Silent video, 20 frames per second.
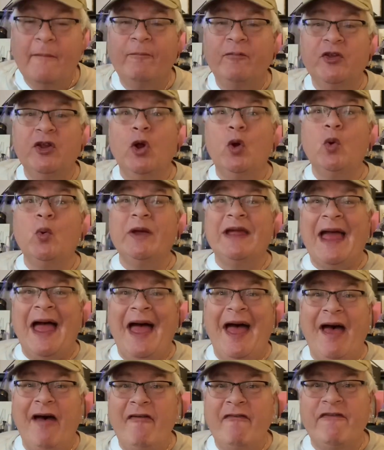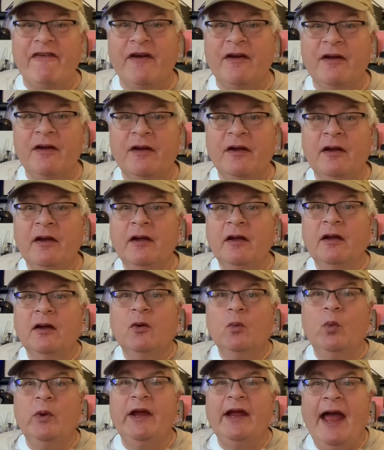You know who we have?
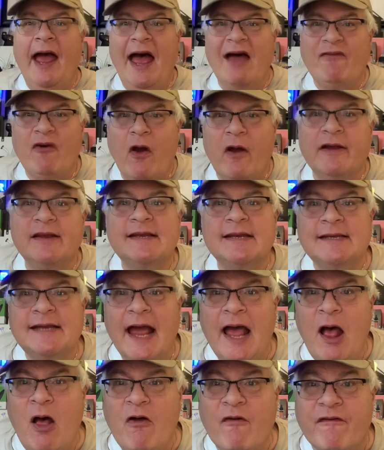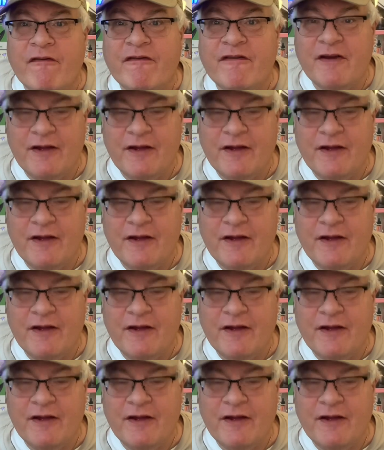We have ourselves.